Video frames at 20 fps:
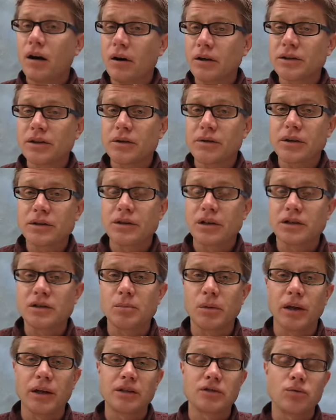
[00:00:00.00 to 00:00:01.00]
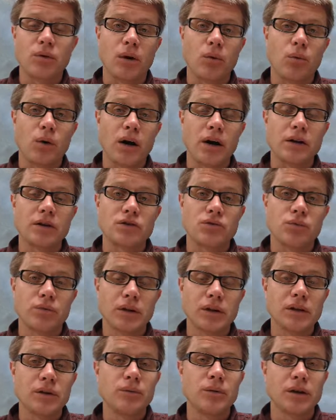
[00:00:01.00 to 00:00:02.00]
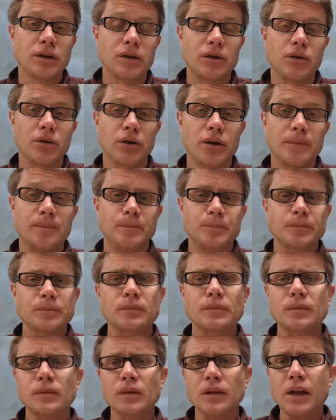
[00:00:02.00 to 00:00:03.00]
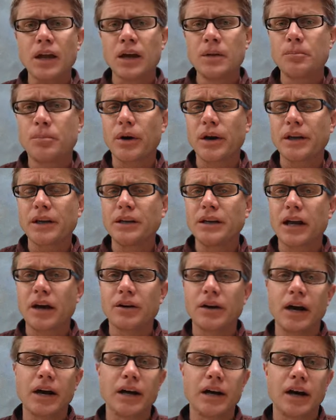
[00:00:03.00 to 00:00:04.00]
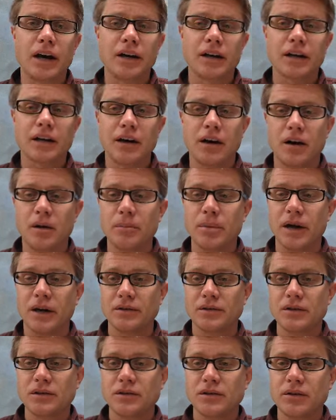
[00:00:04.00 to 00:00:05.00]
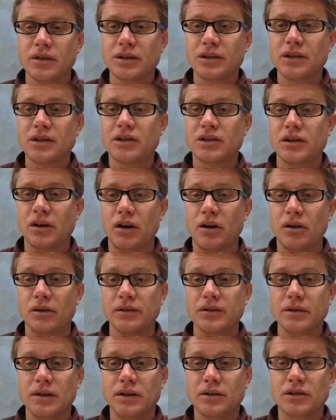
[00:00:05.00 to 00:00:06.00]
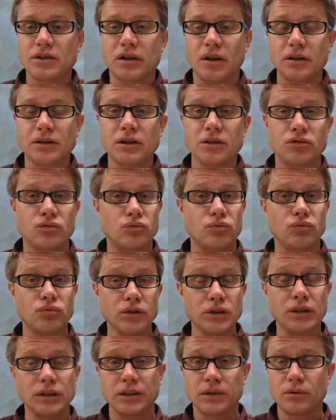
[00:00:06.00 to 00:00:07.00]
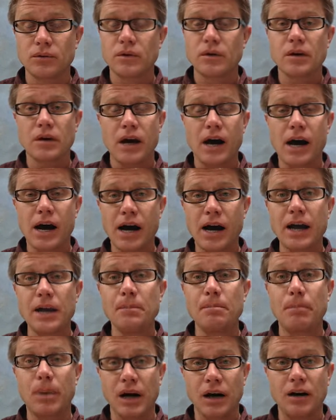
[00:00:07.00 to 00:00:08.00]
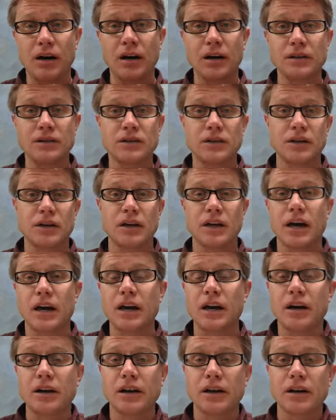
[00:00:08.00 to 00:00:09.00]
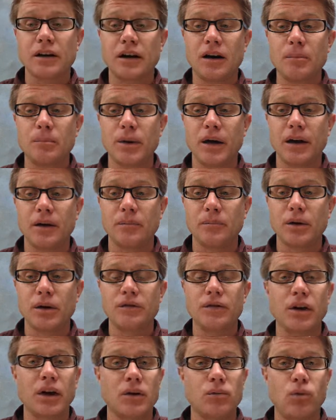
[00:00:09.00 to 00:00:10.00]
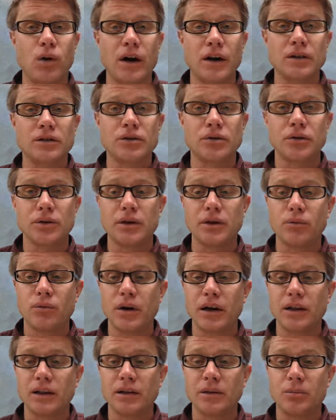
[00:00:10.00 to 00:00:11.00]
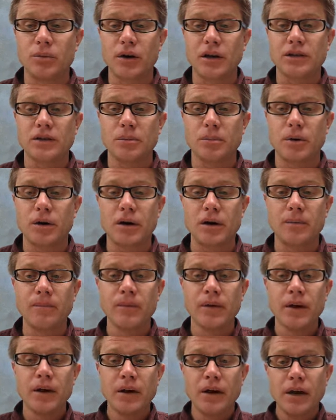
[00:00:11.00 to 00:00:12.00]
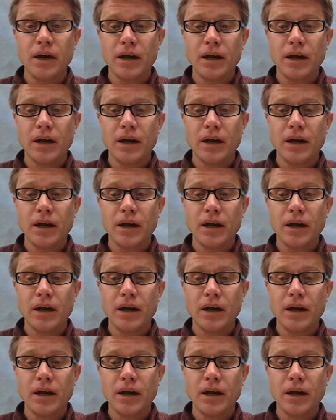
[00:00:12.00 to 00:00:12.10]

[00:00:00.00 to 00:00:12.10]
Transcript: Also, this explains why water is really, really good at breaking down ionic compounds. And so this is salt, and salt is really high bonds in an ionic compound, but if you add water to it, it readily breaks apart.